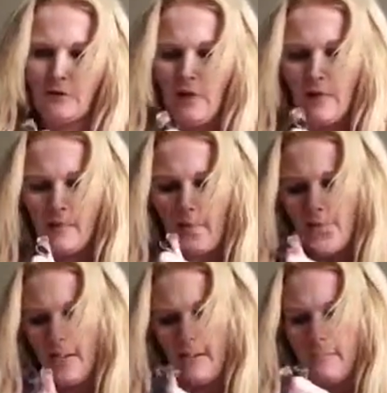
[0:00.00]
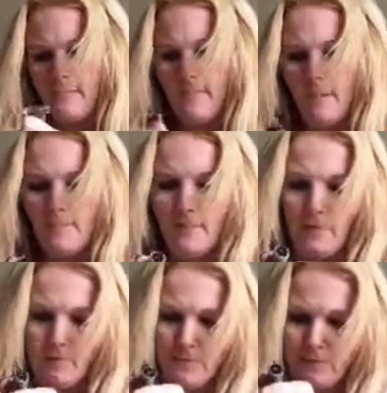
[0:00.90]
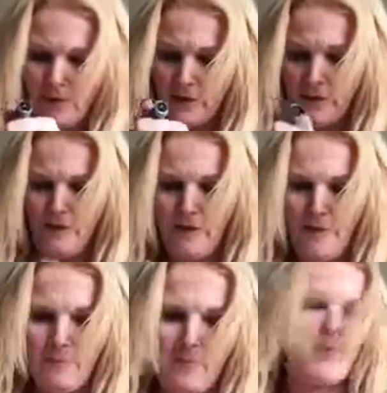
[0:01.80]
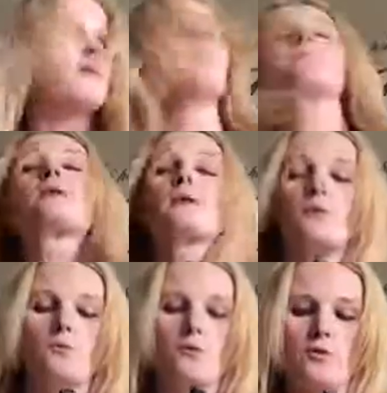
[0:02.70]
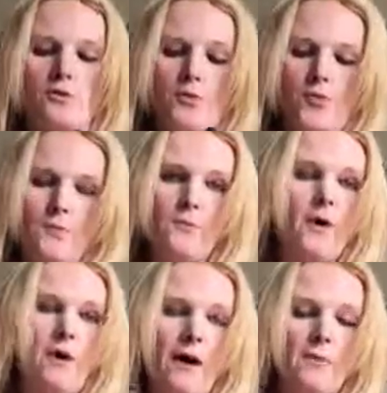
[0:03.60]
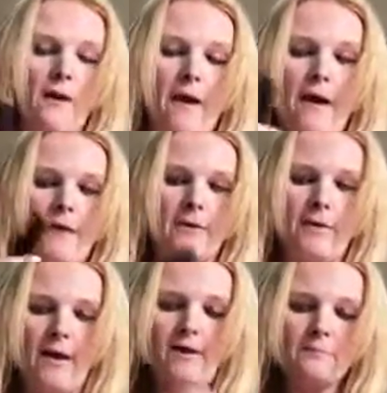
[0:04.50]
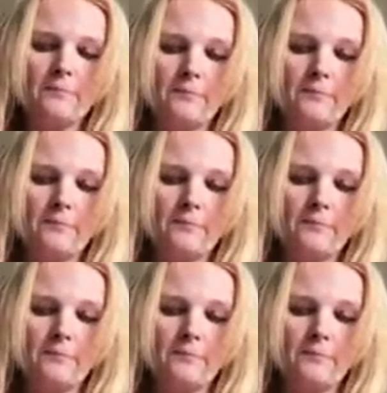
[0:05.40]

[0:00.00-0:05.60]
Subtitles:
Okay, it looks like a purple pinky type colour, which is what I wear anyway.